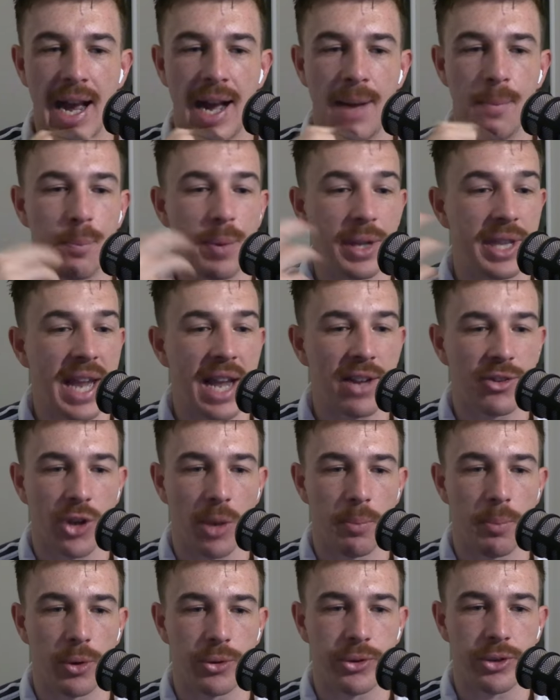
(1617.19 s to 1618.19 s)
Um, but the
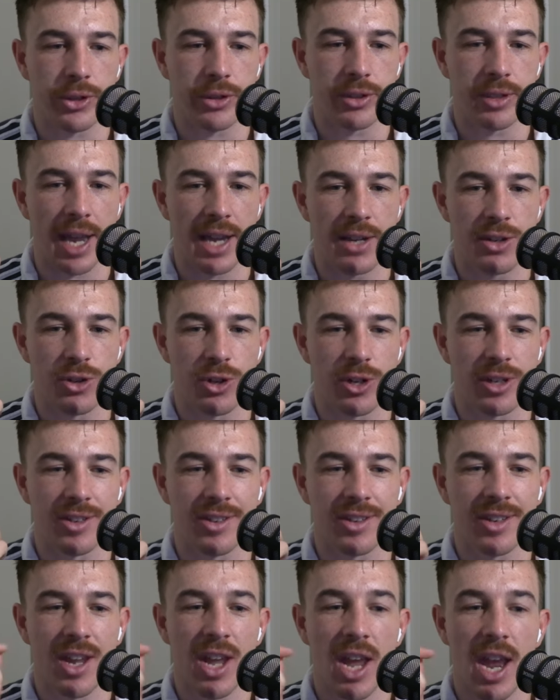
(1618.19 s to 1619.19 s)
outside books look
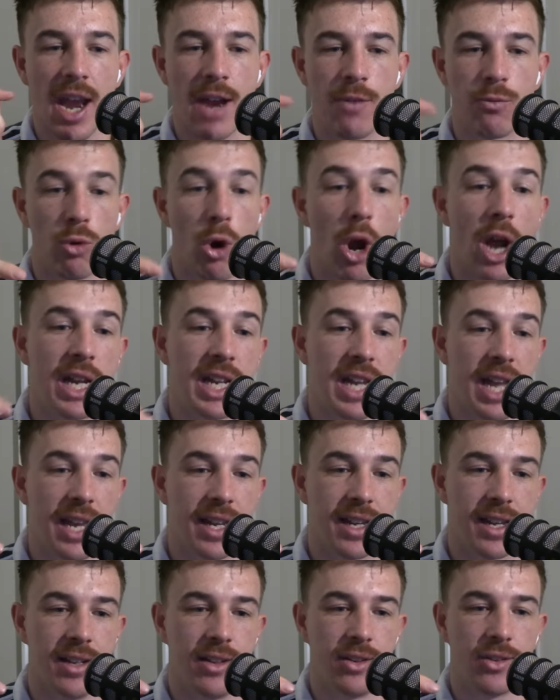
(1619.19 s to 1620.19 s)
dangerous. And Riley
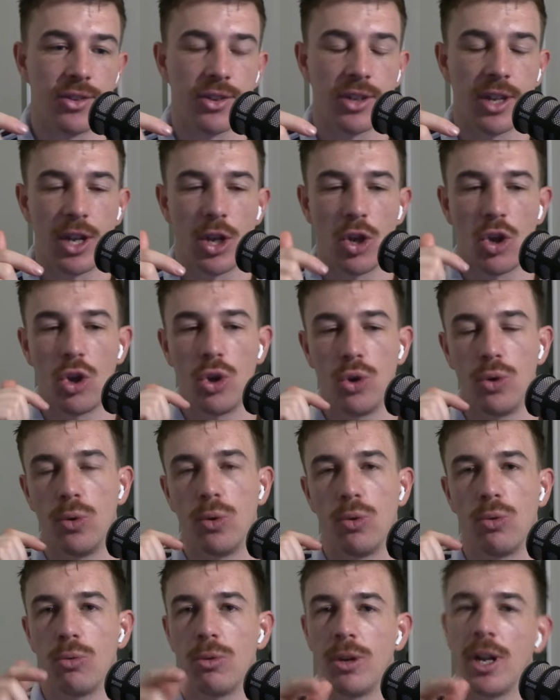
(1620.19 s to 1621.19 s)
Higgins,
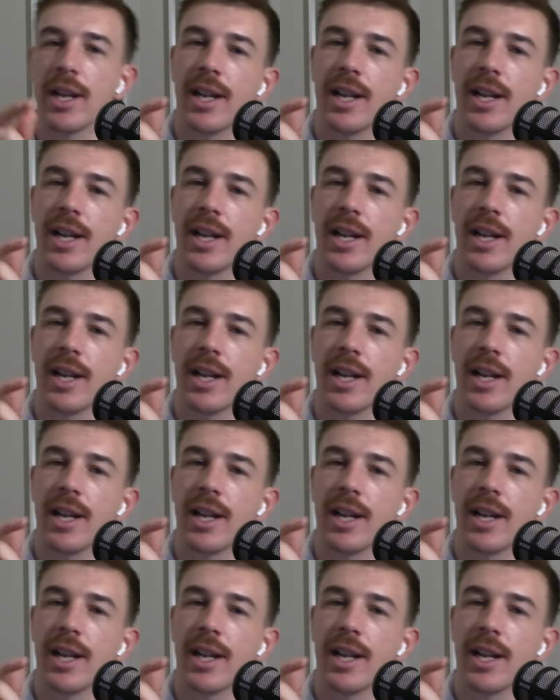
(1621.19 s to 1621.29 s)
who